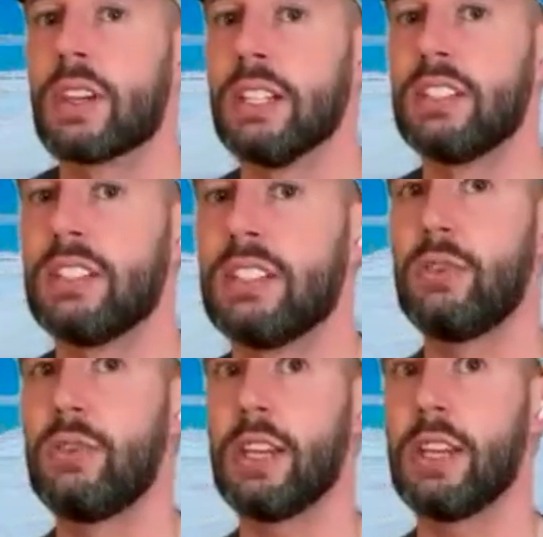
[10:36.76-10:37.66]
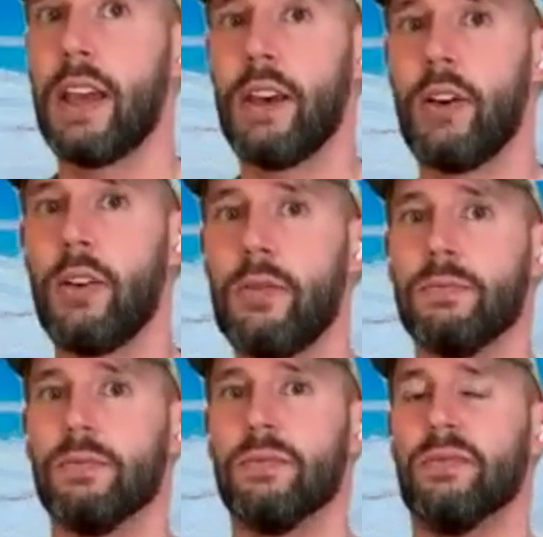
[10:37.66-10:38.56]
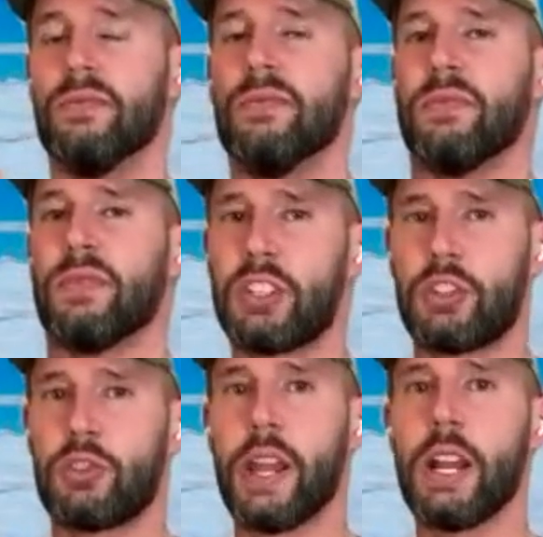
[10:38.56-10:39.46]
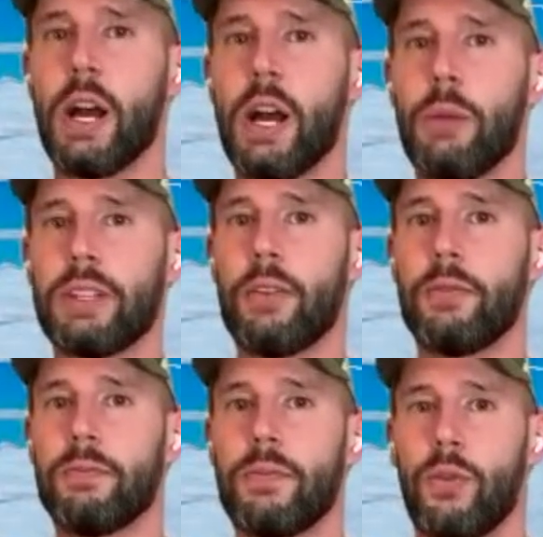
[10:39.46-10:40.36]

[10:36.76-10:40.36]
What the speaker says: Continue the inhale to straight up and down.